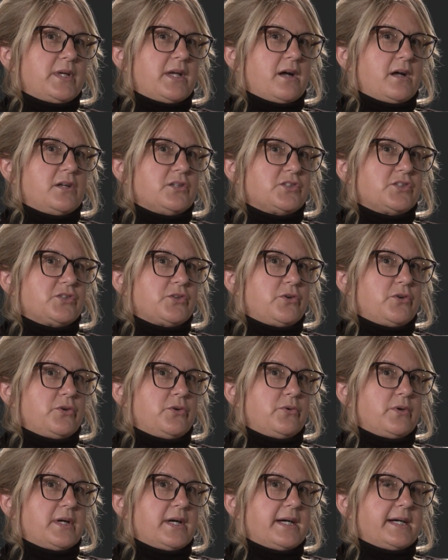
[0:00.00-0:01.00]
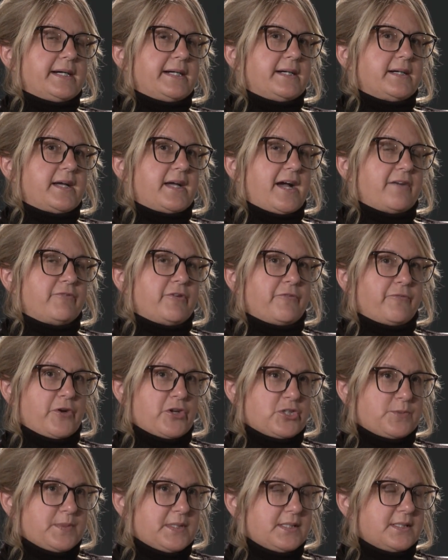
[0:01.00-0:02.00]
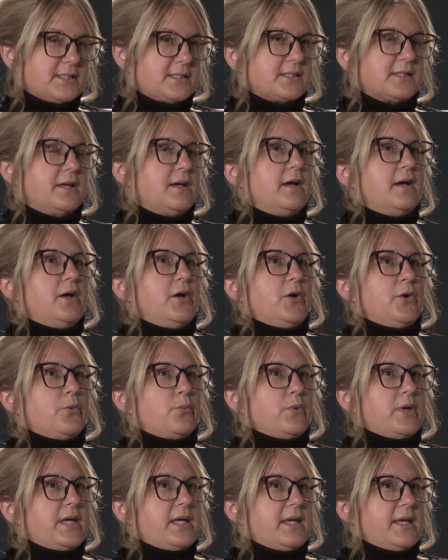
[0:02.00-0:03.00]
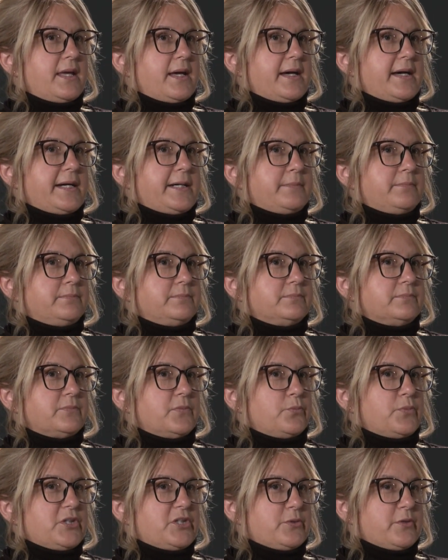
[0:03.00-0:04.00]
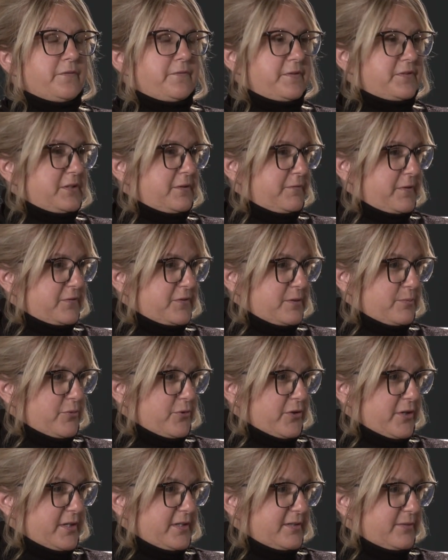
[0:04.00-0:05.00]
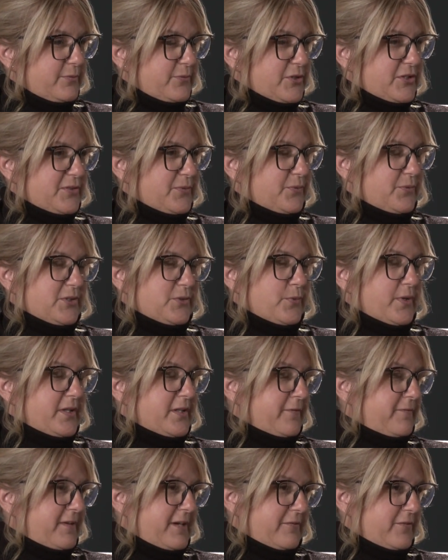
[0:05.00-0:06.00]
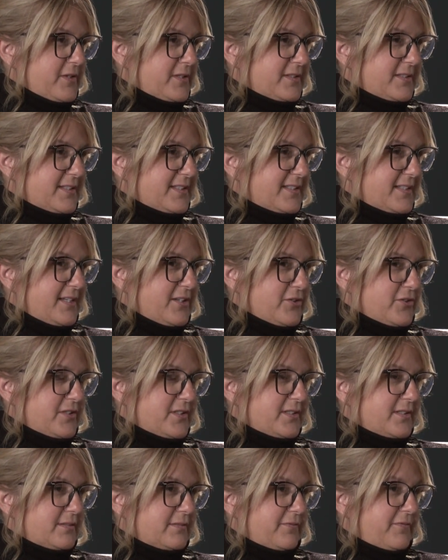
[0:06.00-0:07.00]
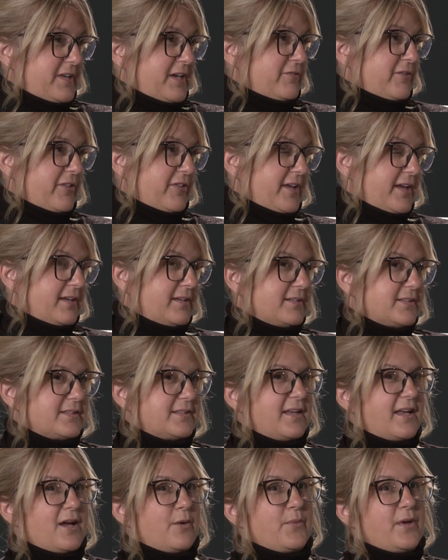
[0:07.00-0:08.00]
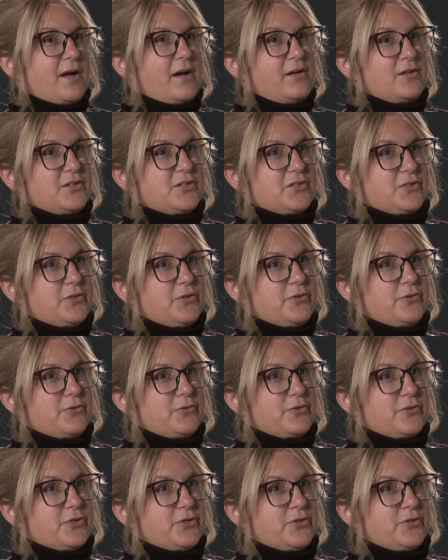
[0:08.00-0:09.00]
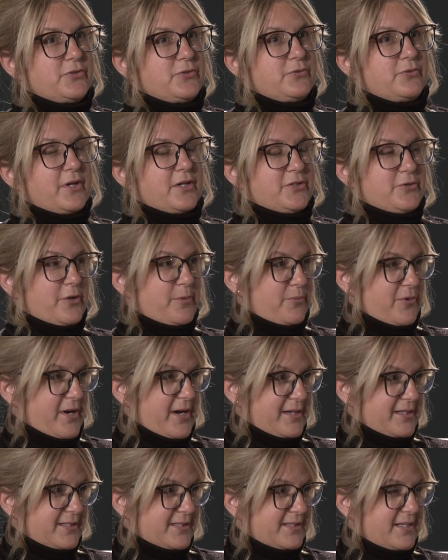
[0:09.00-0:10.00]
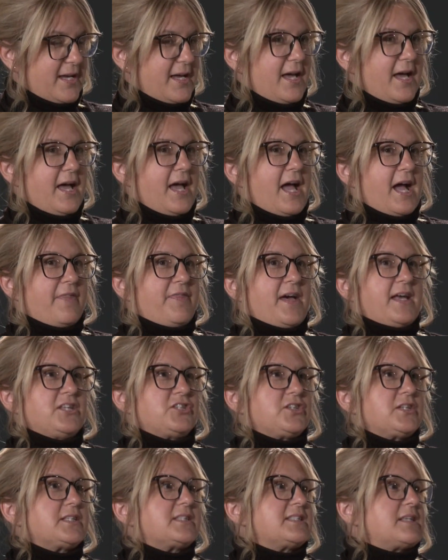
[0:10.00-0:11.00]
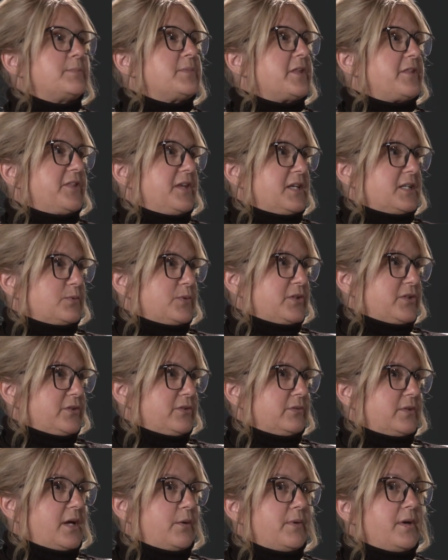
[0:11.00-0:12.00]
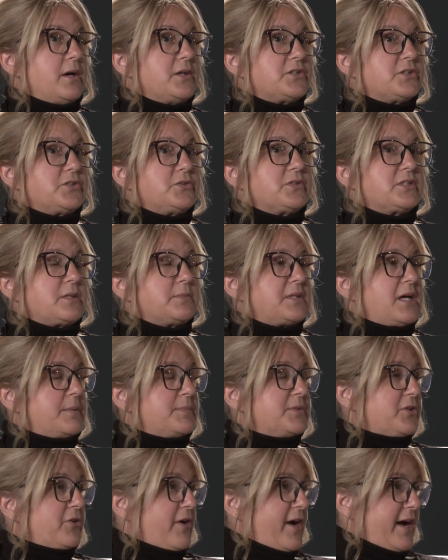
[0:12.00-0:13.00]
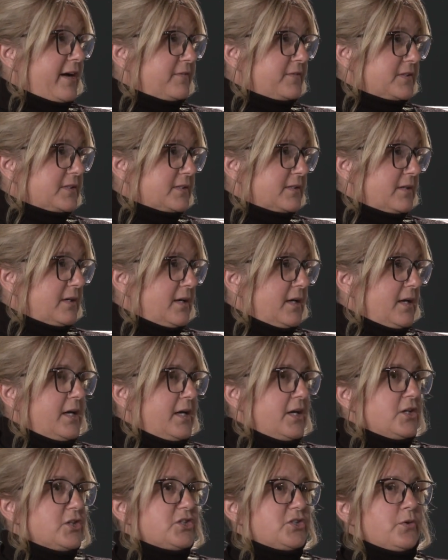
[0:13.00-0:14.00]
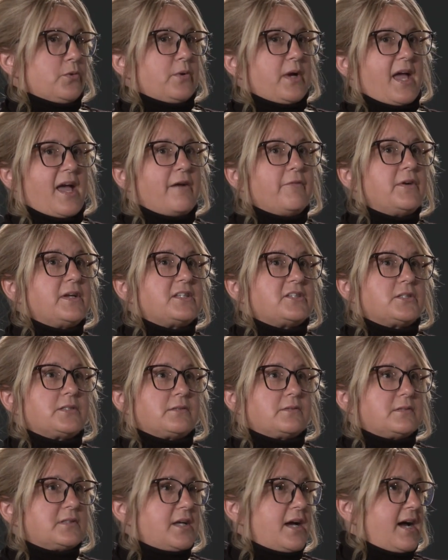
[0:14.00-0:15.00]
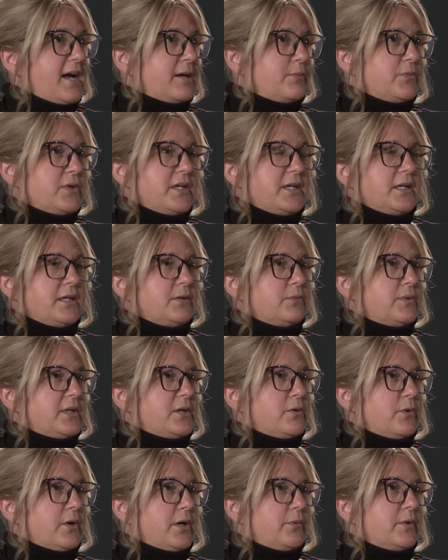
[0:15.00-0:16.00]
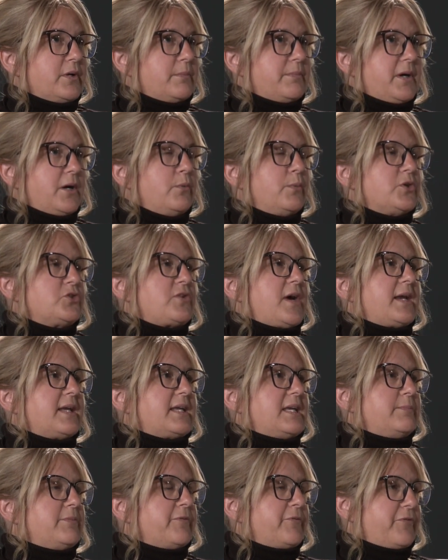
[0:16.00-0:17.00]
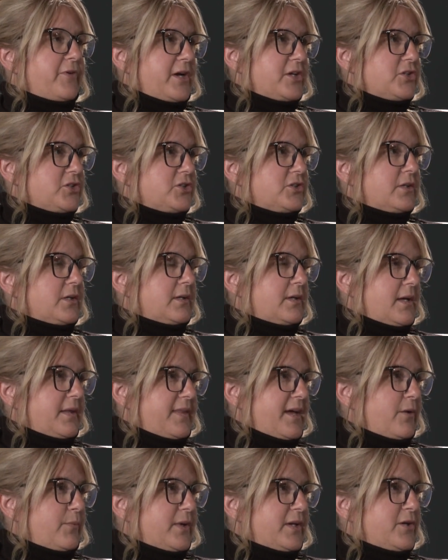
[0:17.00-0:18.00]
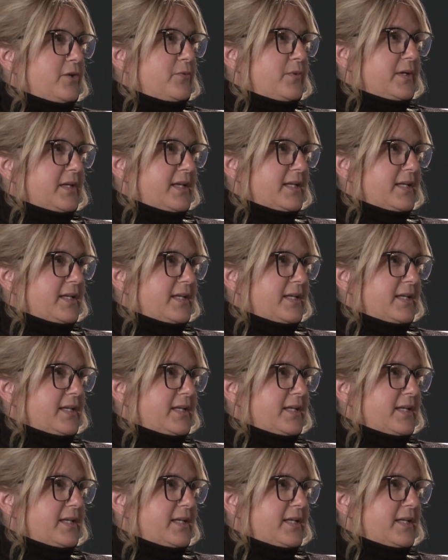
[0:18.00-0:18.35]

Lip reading: also have refreshments. We do a 50-50 board, which was one of the seniors' favorite things. And we also do a door prize. And that's just some of the things we do. And we also do sometimes crafts. So every time we go out and about, we try to keep it fresh, and that way no one